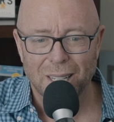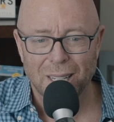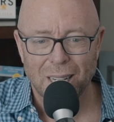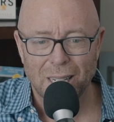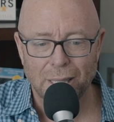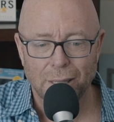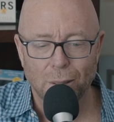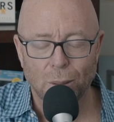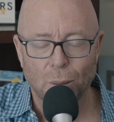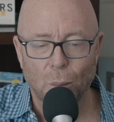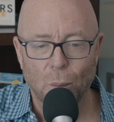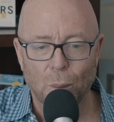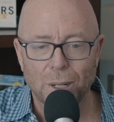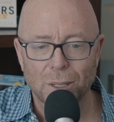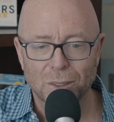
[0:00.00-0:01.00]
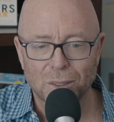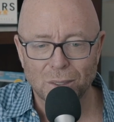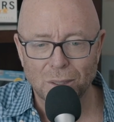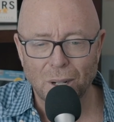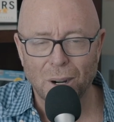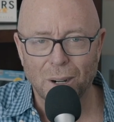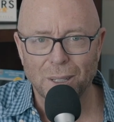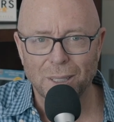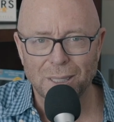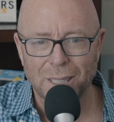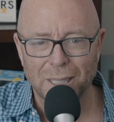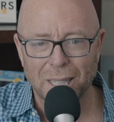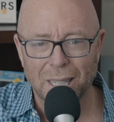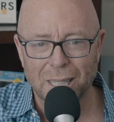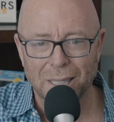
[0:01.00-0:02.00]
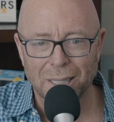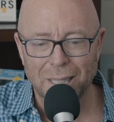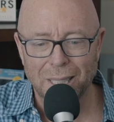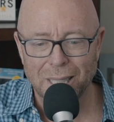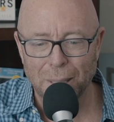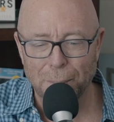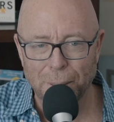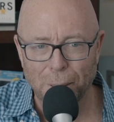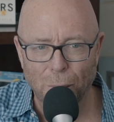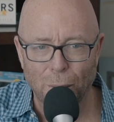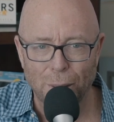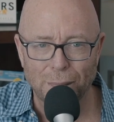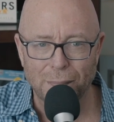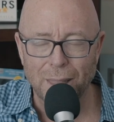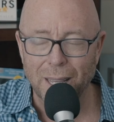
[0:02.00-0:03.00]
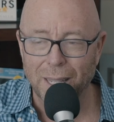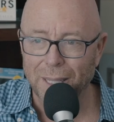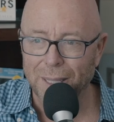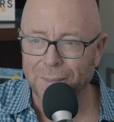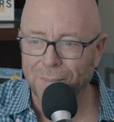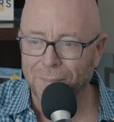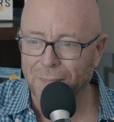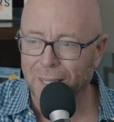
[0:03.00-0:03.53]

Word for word: and you don't know where to start, you gotta you gotta pick one thing.